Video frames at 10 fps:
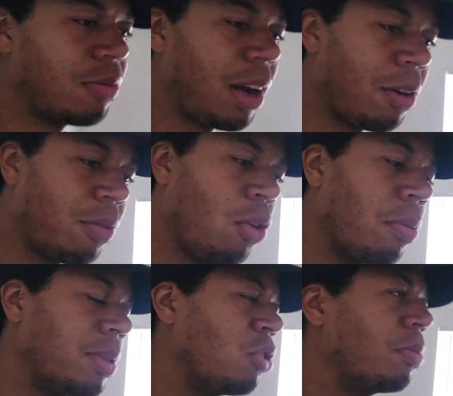final
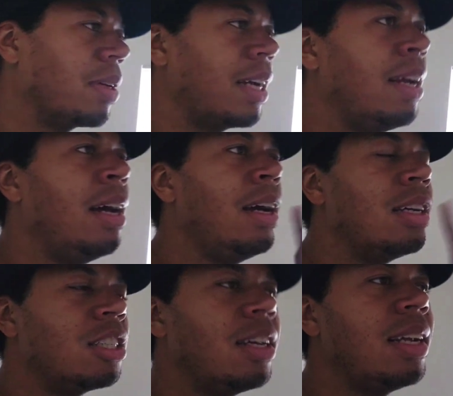form, presumably.
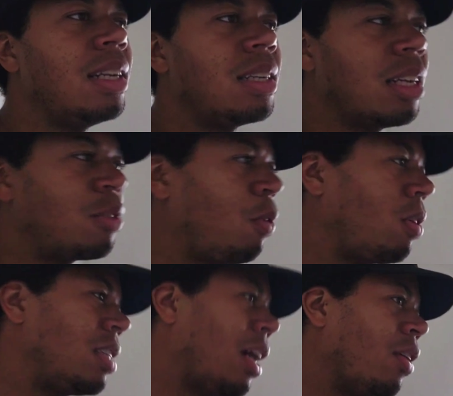Shen is
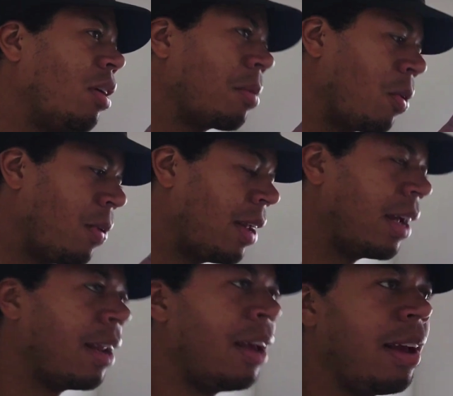foreshadowing him going
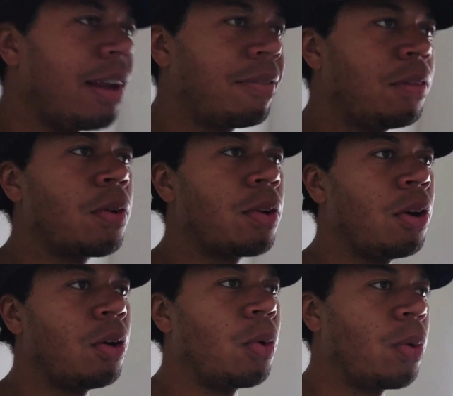in, and
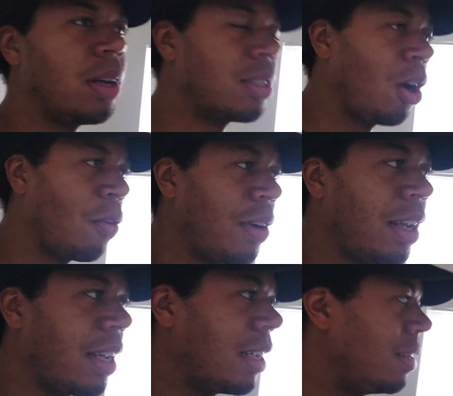Foucault is
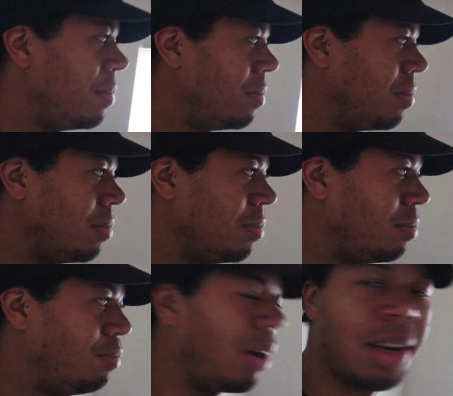already
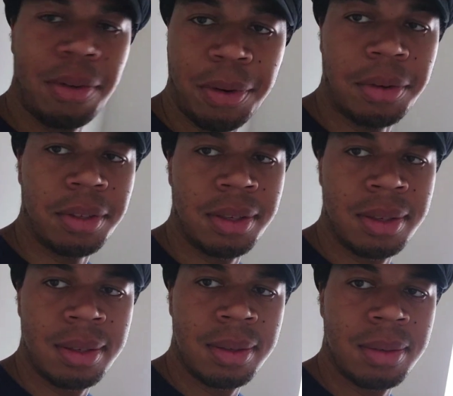breaking the rules,
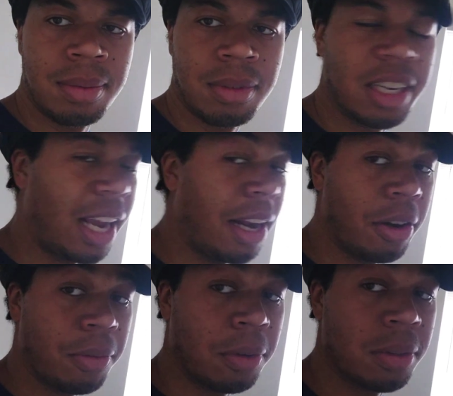negating
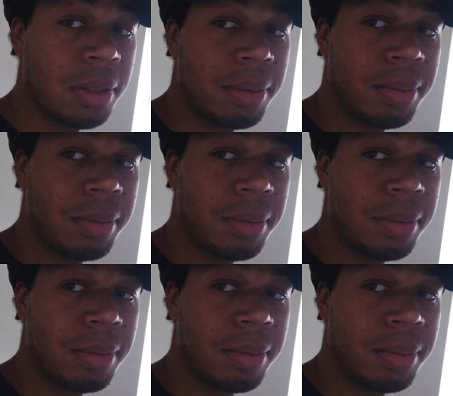the rules.